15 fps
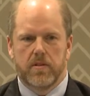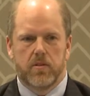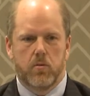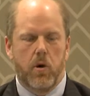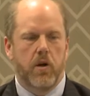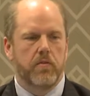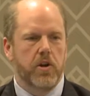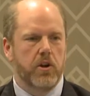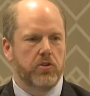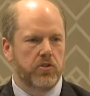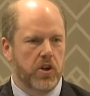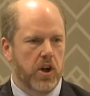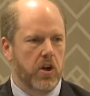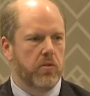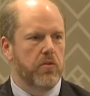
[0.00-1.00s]
12 years
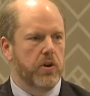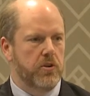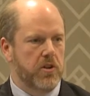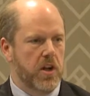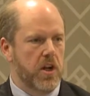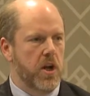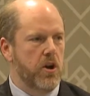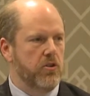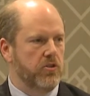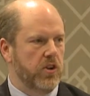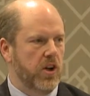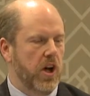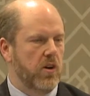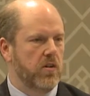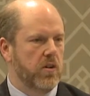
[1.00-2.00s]
ago, 13 years
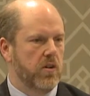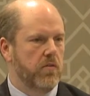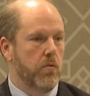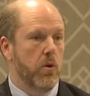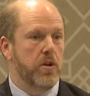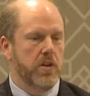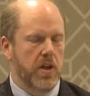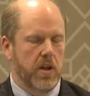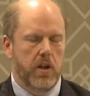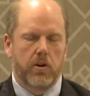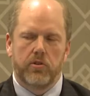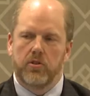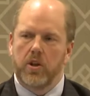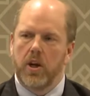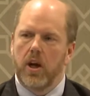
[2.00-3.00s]
ago, 14
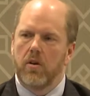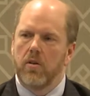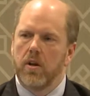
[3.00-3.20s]
years ago.